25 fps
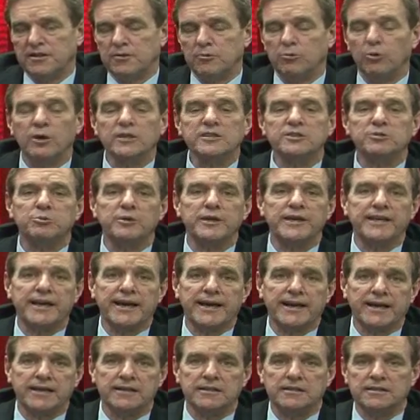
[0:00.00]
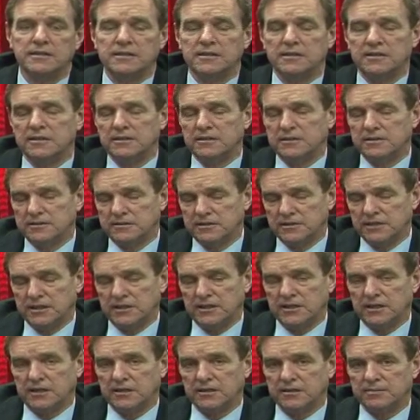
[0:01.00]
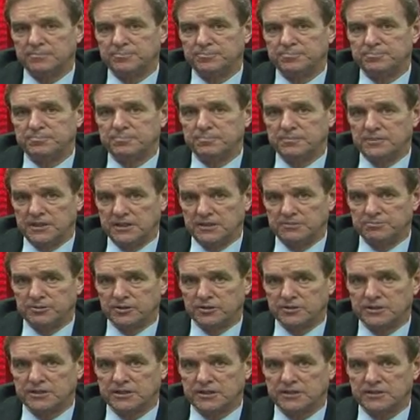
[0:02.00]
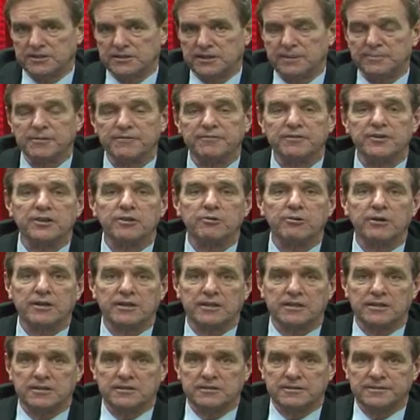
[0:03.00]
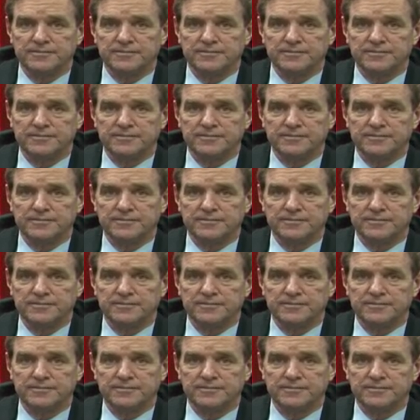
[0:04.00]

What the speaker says: Once we get it, the person is summoned very quickly.